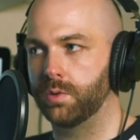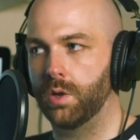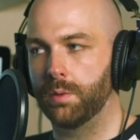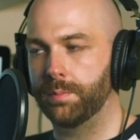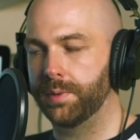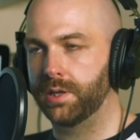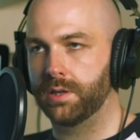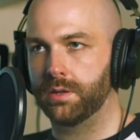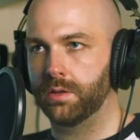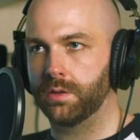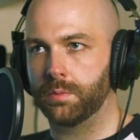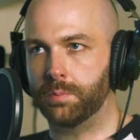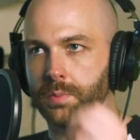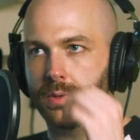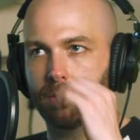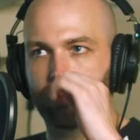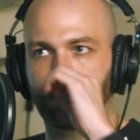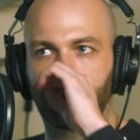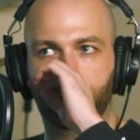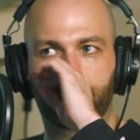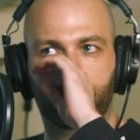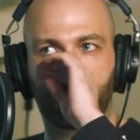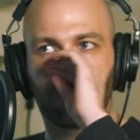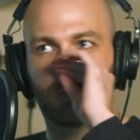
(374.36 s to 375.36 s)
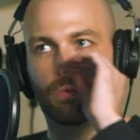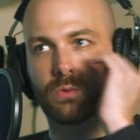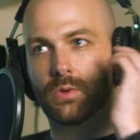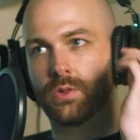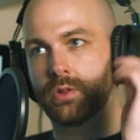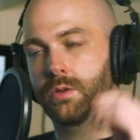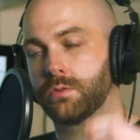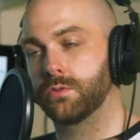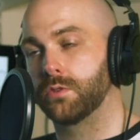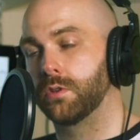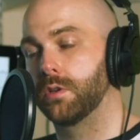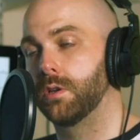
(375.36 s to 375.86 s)
not many other people have got one of
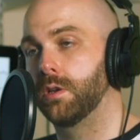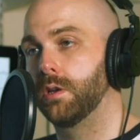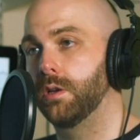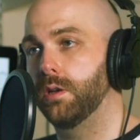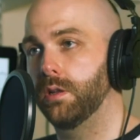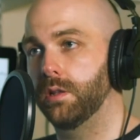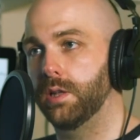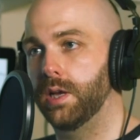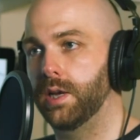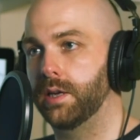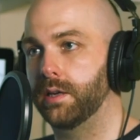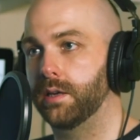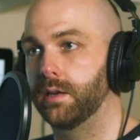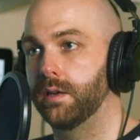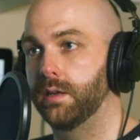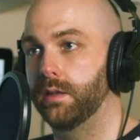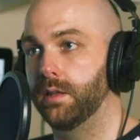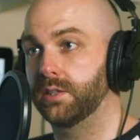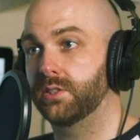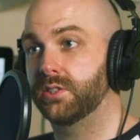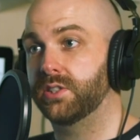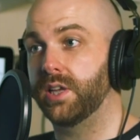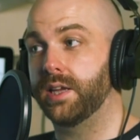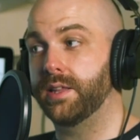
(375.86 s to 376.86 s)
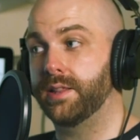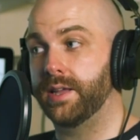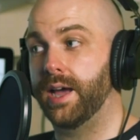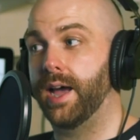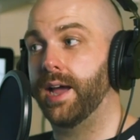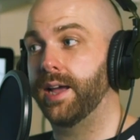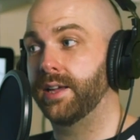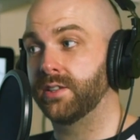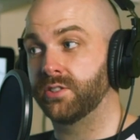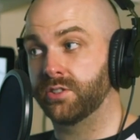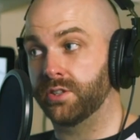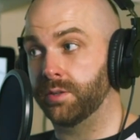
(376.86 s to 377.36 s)
those. Like, let's say
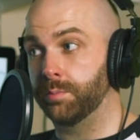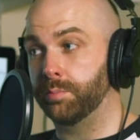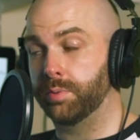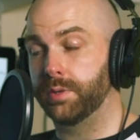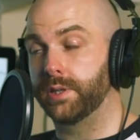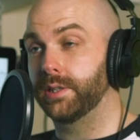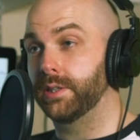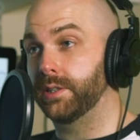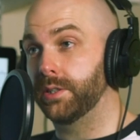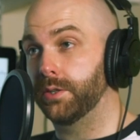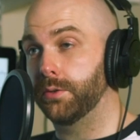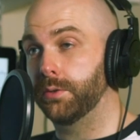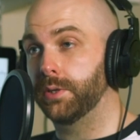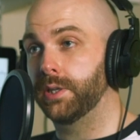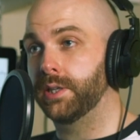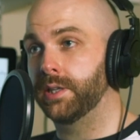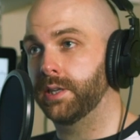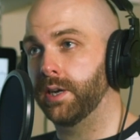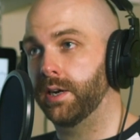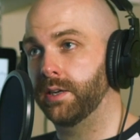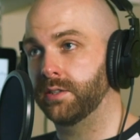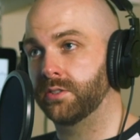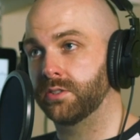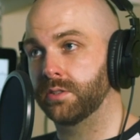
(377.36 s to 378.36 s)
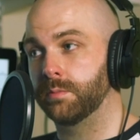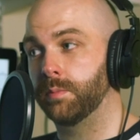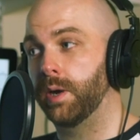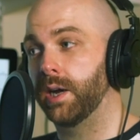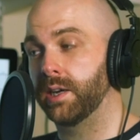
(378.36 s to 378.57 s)
that is a completely unique item.